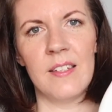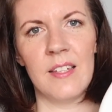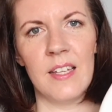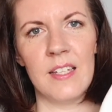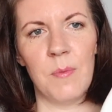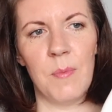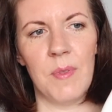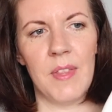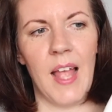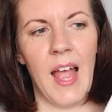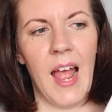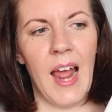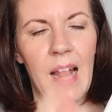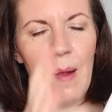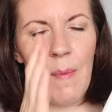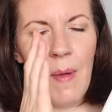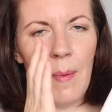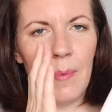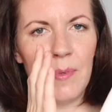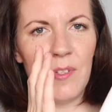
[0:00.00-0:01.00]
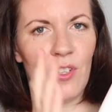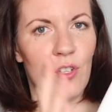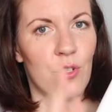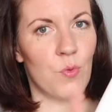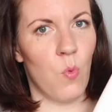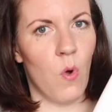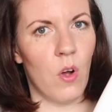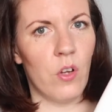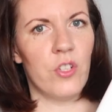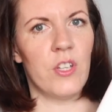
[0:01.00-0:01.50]
sit him in there, and I'm able to
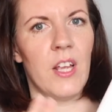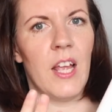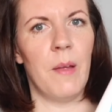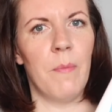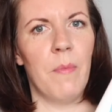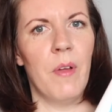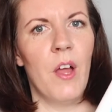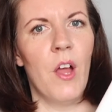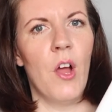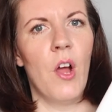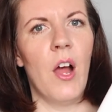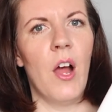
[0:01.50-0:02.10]
just wash him,